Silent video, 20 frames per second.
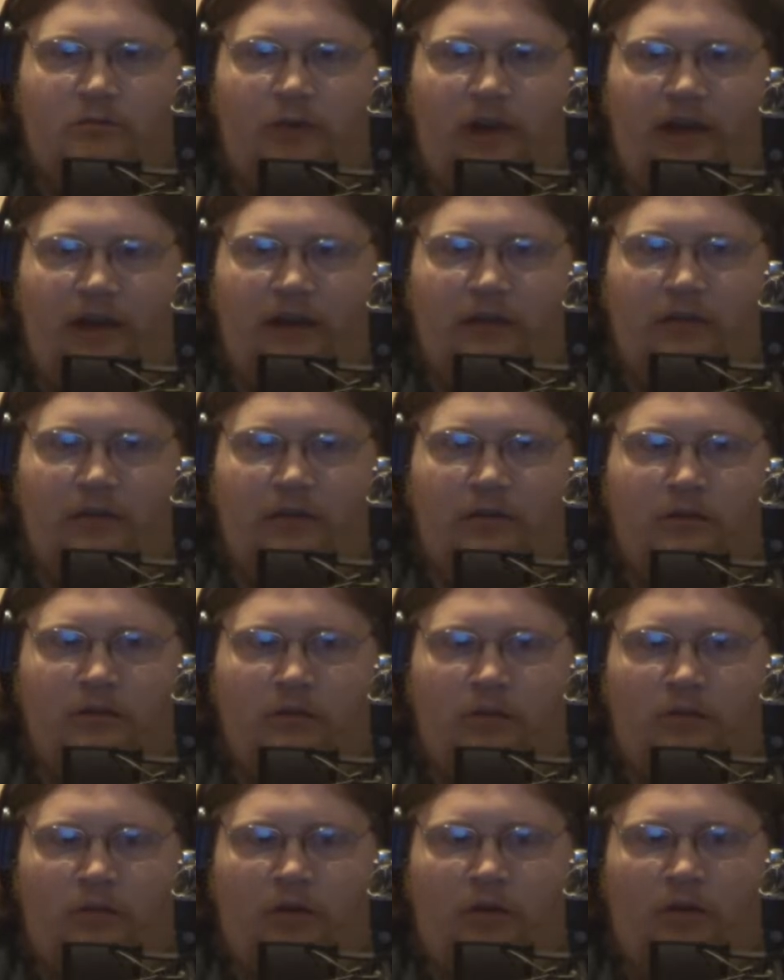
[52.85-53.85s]
Wait.
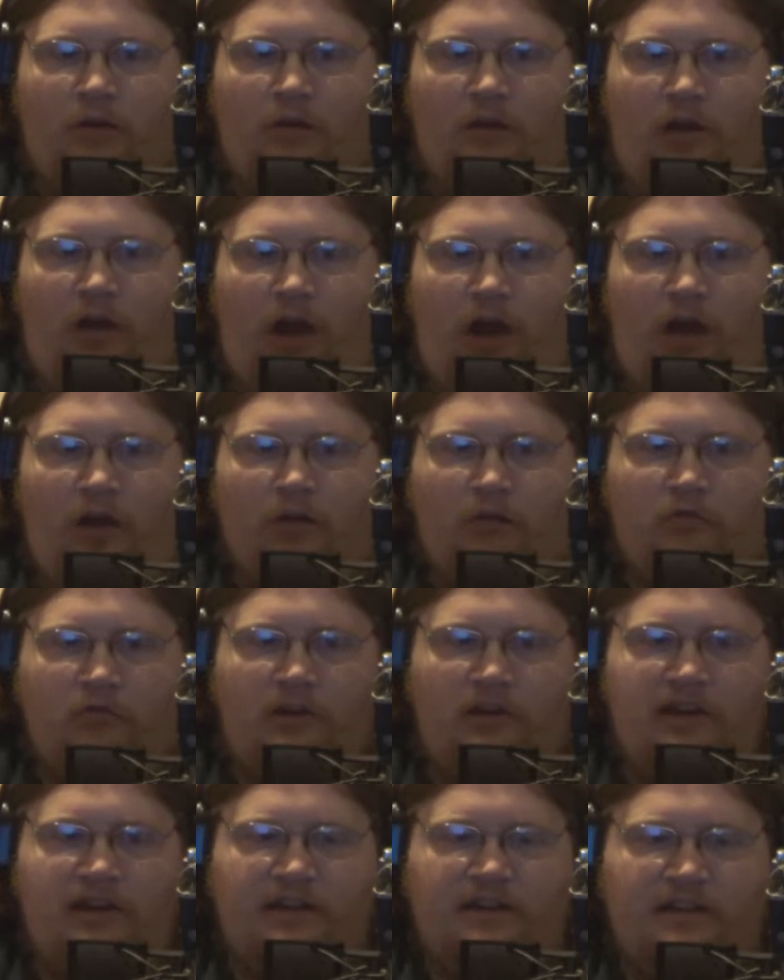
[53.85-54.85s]
Oh,
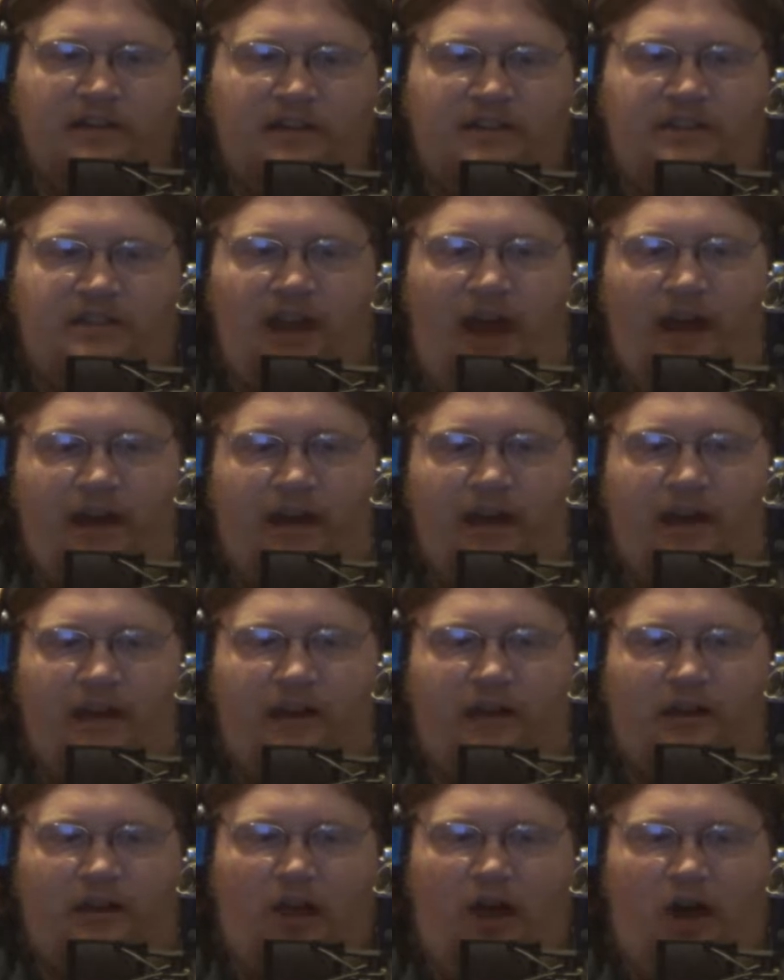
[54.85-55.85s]

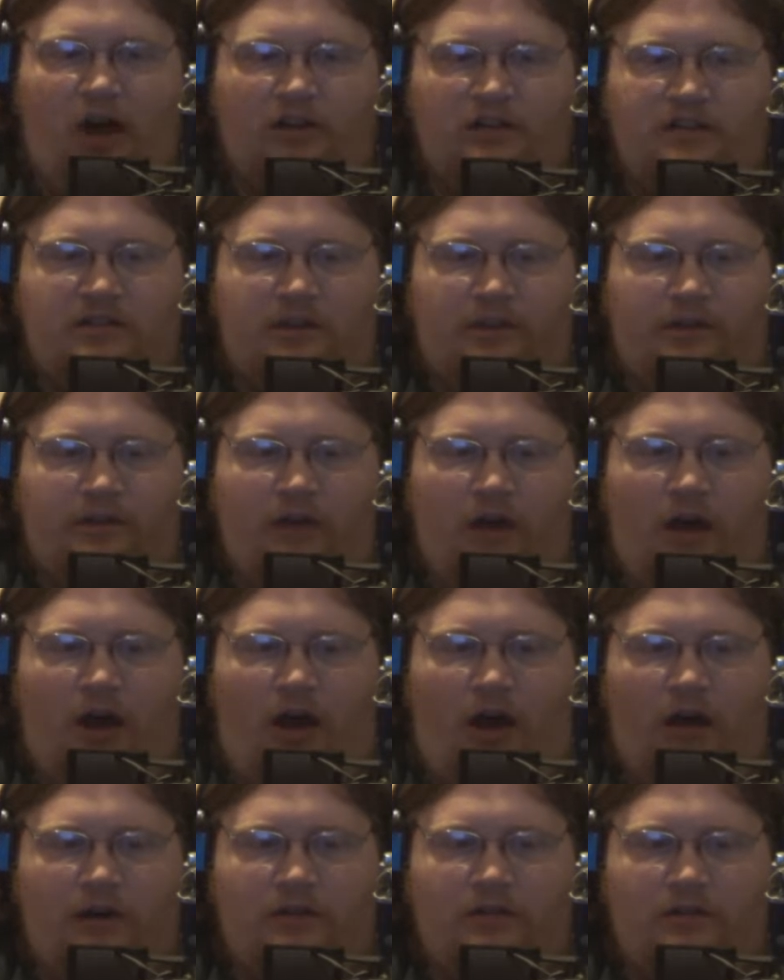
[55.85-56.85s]
second lost
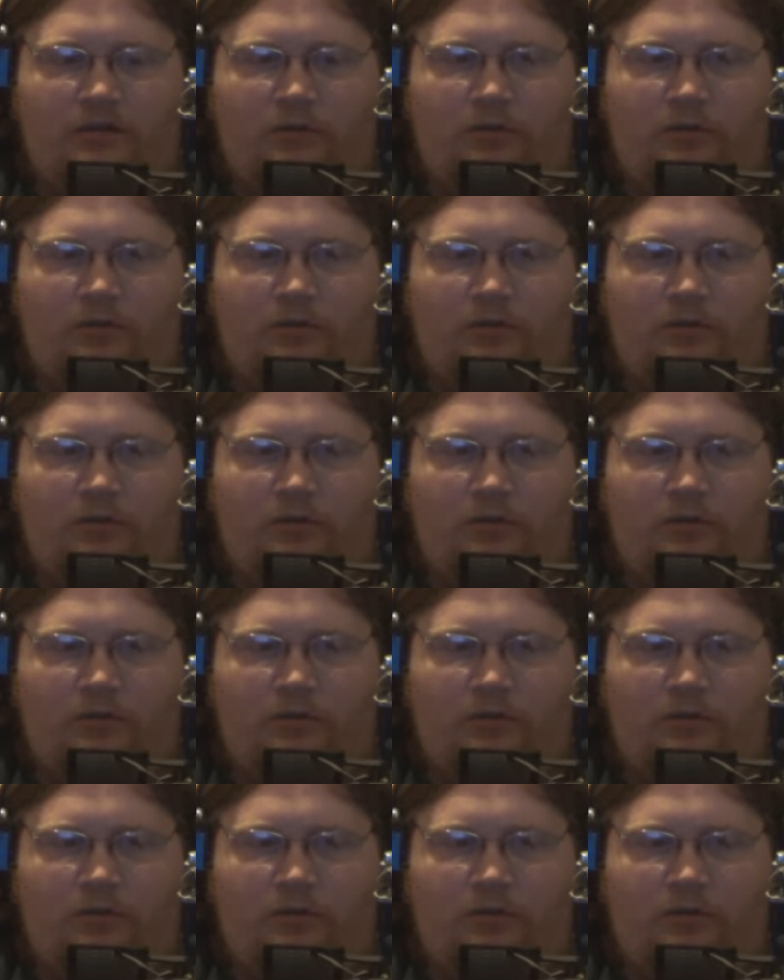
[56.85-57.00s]
thought.